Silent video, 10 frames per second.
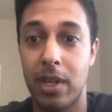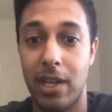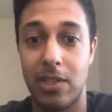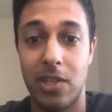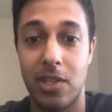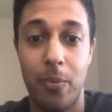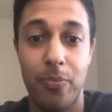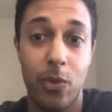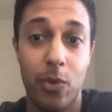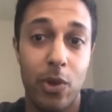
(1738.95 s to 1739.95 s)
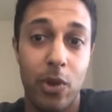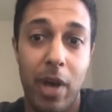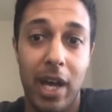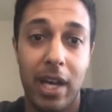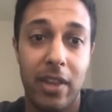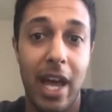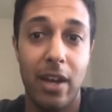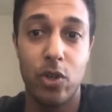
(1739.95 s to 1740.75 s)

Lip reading: And so when you look back at that, you